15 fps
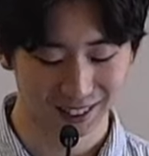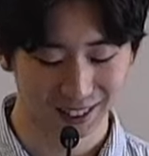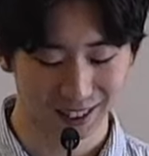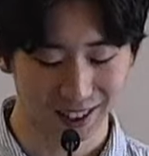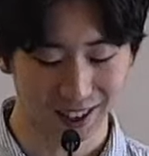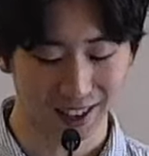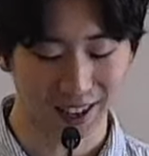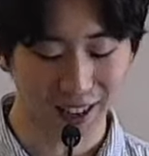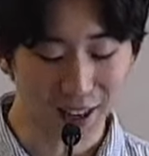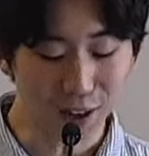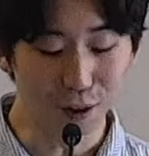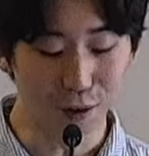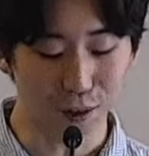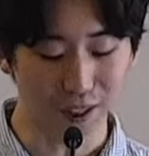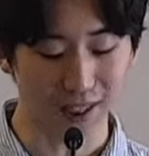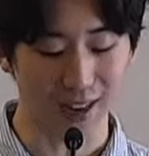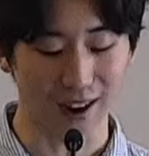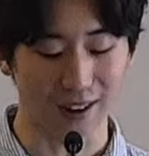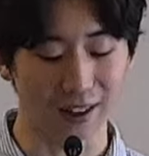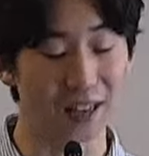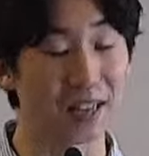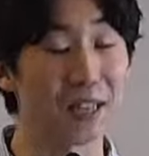he looks out,
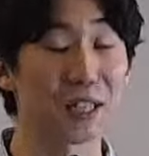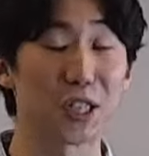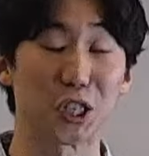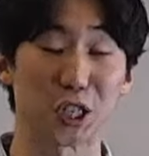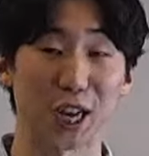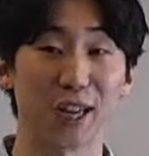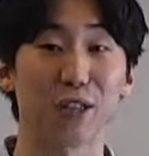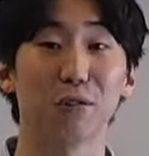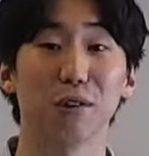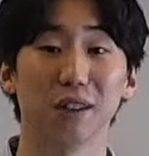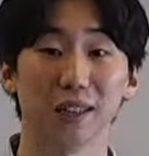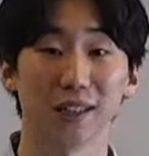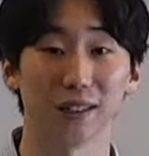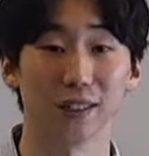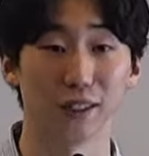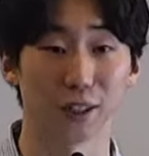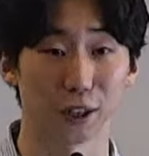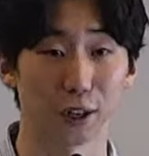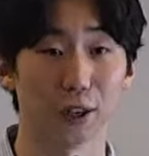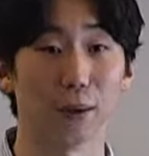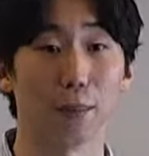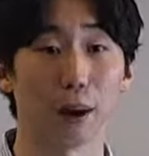he's genuinely concerned
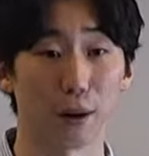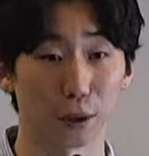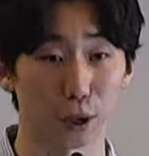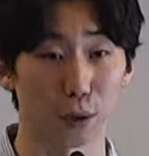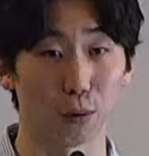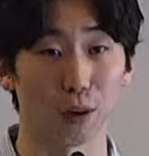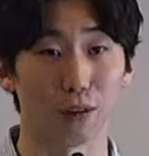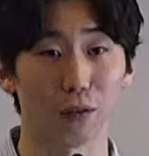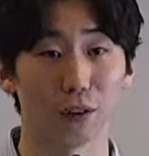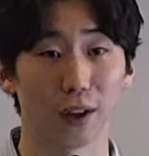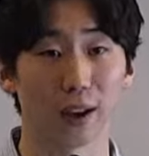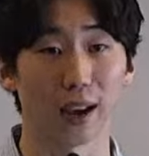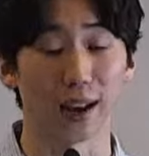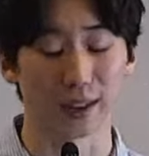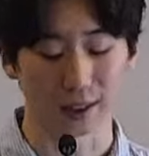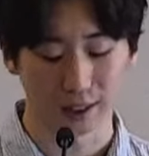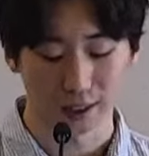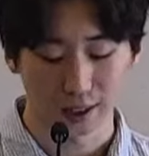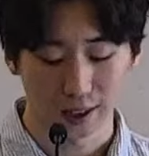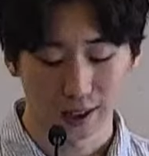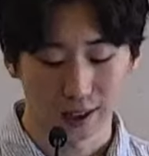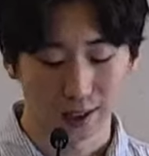about your welfare, and
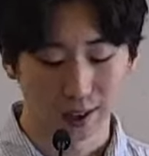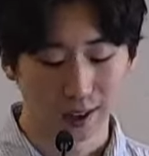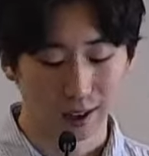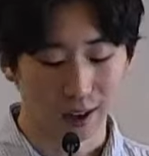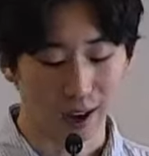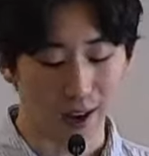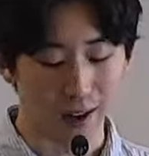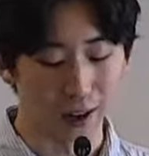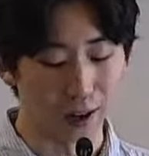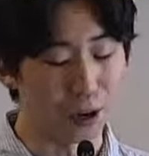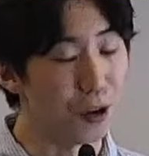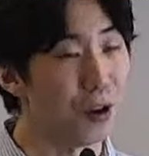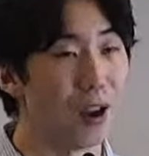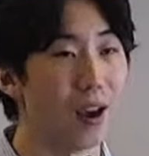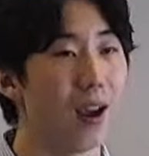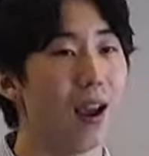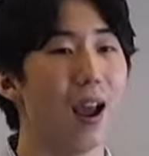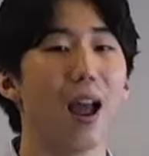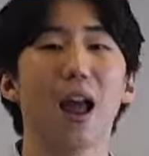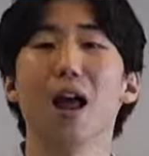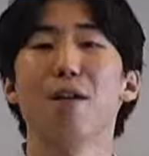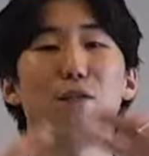uh,
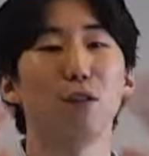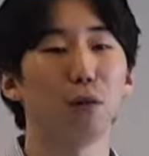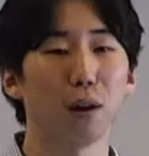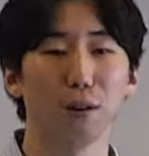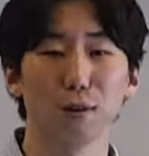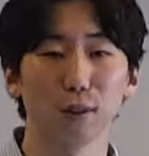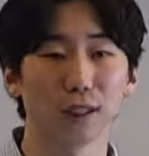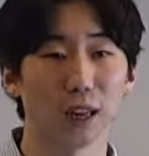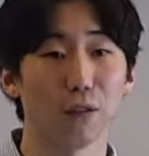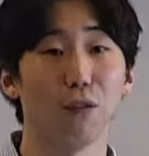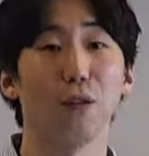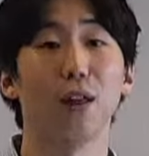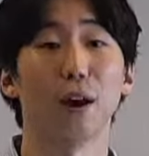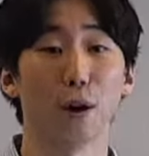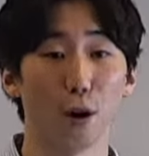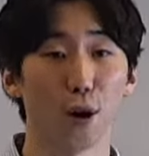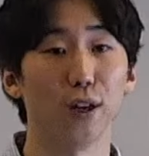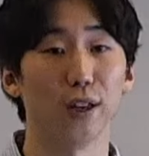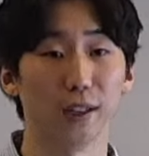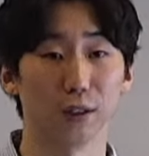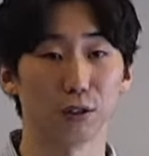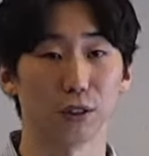everyone looks out for their own
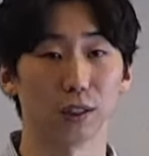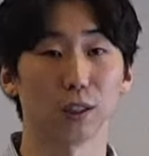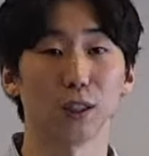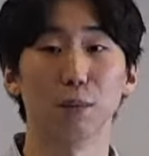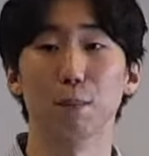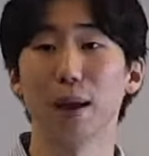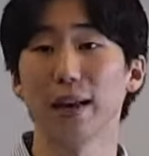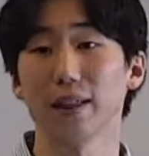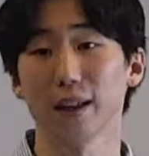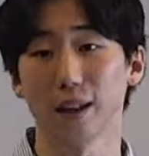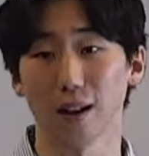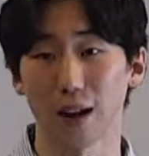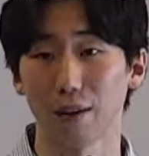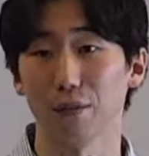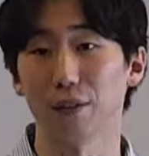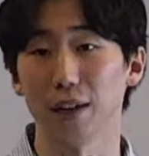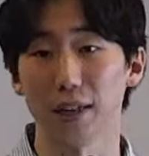interests to make their life easier